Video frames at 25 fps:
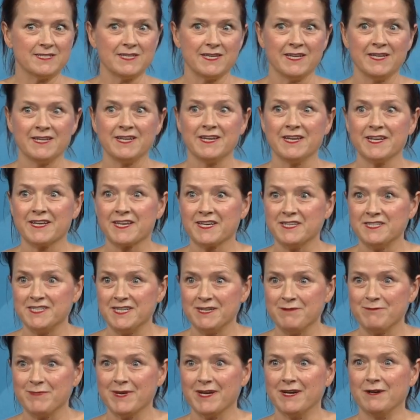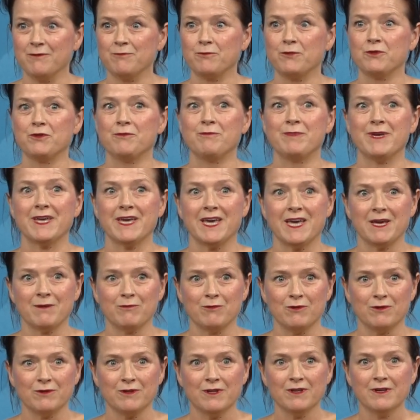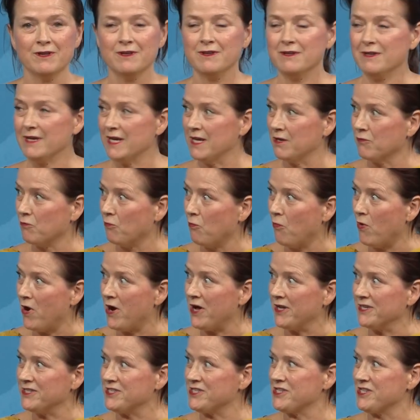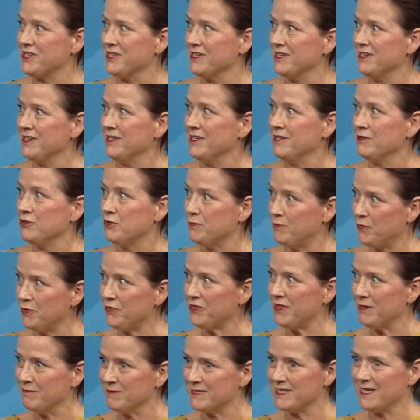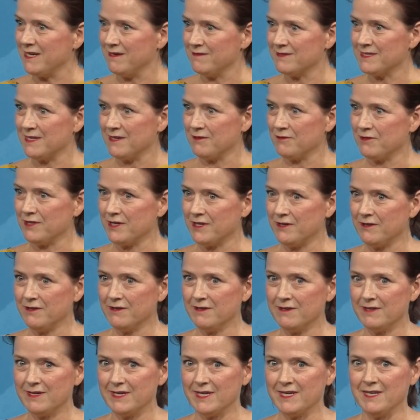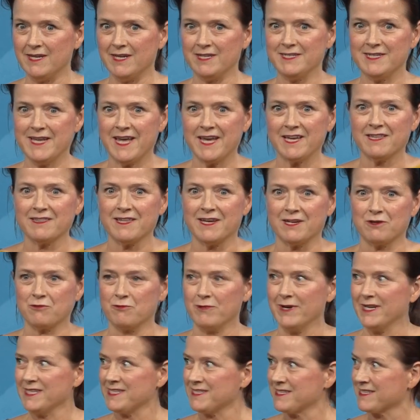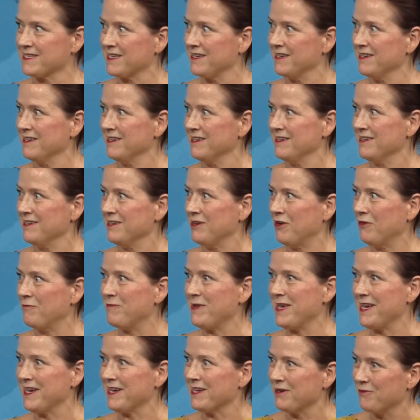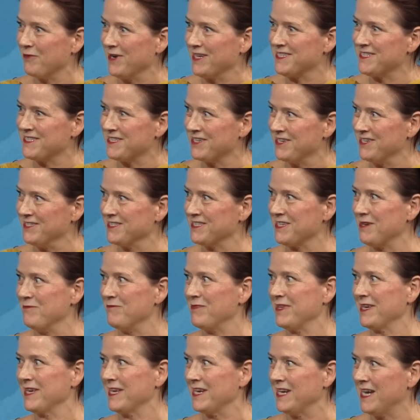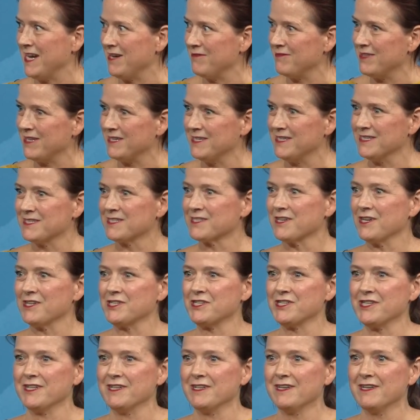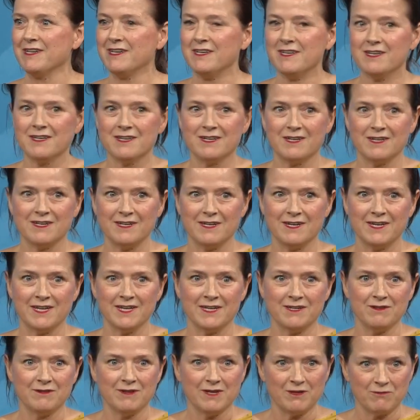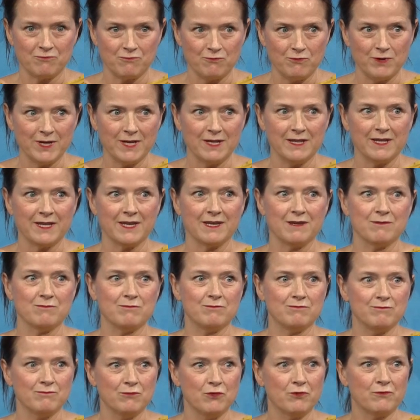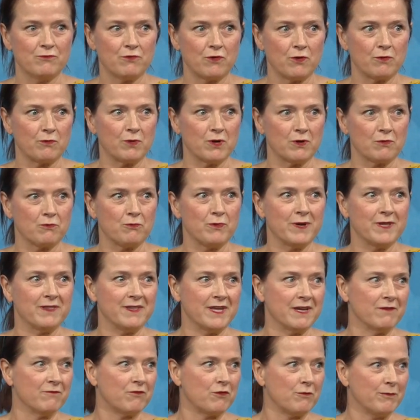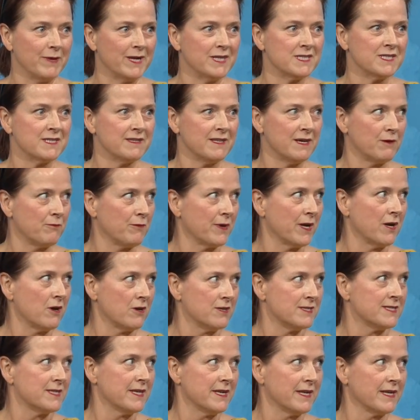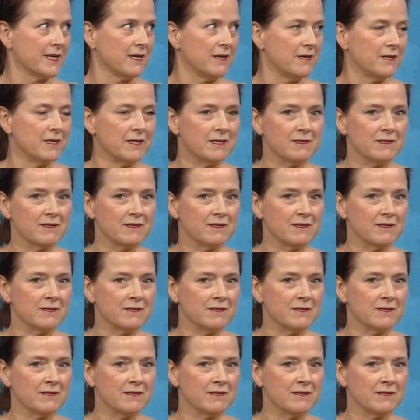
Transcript: and in academia would be able and want to put themselves out there and take that risk of being arrested on something and have that discussion and really move forward with the information that we are sitting on.